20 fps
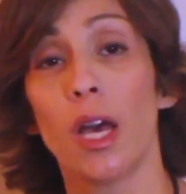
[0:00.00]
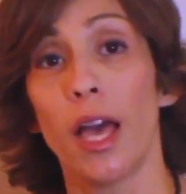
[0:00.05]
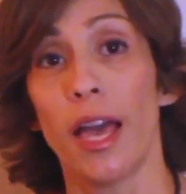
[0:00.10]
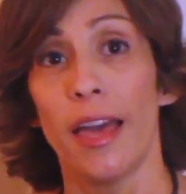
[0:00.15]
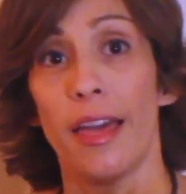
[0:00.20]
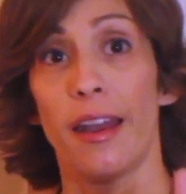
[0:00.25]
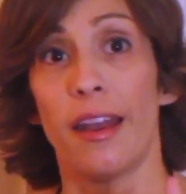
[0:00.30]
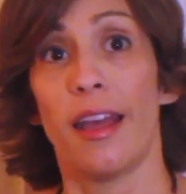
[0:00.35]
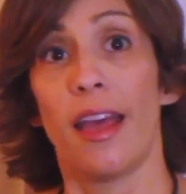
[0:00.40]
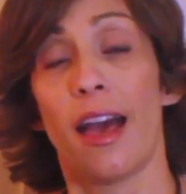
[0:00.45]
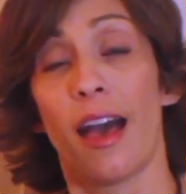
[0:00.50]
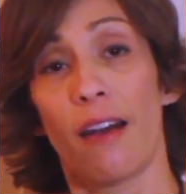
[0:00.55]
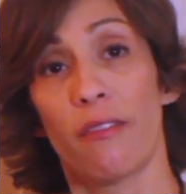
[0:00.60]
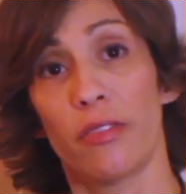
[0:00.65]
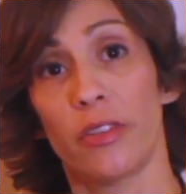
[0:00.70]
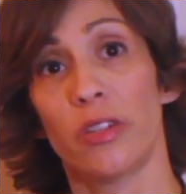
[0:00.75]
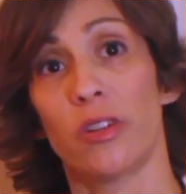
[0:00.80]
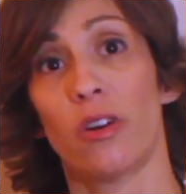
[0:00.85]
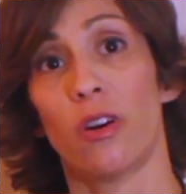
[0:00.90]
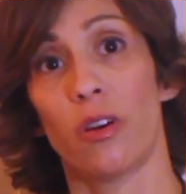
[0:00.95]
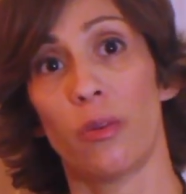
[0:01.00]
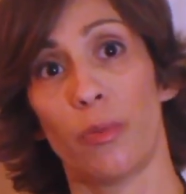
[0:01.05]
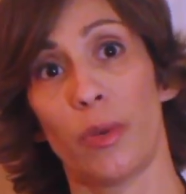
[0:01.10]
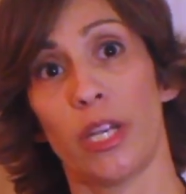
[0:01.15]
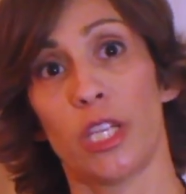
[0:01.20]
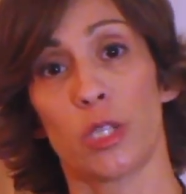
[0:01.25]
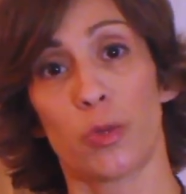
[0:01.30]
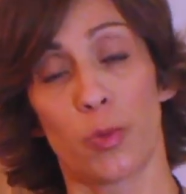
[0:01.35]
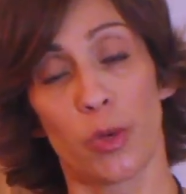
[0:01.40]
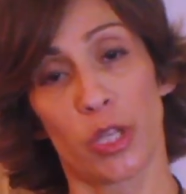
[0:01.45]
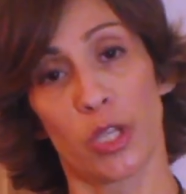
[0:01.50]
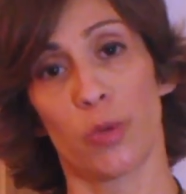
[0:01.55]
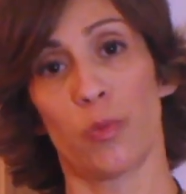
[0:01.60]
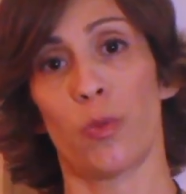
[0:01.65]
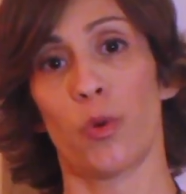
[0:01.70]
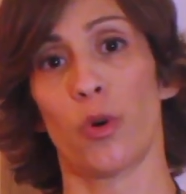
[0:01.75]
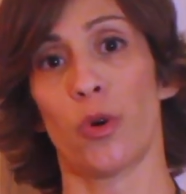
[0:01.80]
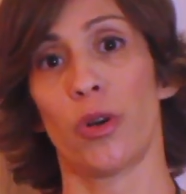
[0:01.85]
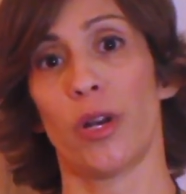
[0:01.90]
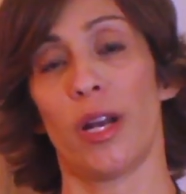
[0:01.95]
and I have it on my inspiration
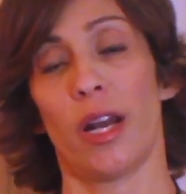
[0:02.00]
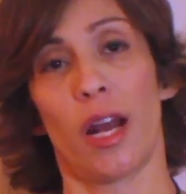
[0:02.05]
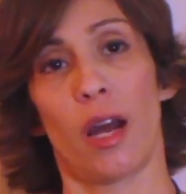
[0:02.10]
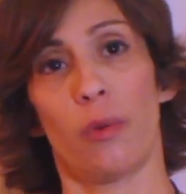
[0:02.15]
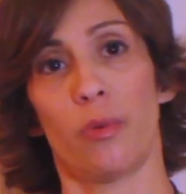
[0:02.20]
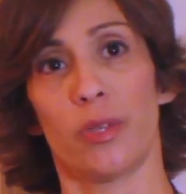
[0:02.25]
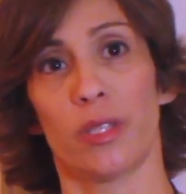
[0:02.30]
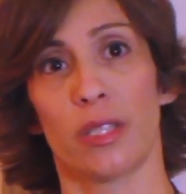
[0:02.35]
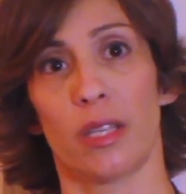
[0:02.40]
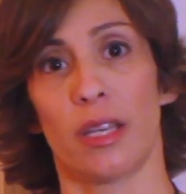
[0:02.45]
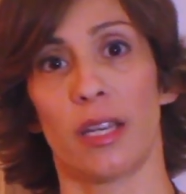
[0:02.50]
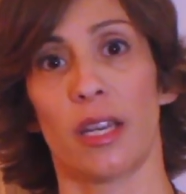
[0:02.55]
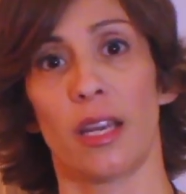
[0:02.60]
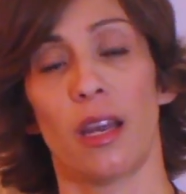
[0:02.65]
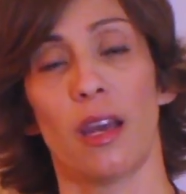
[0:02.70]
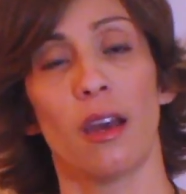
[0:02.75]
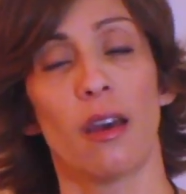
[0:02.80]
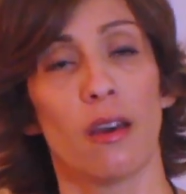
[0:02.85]
board, and I was like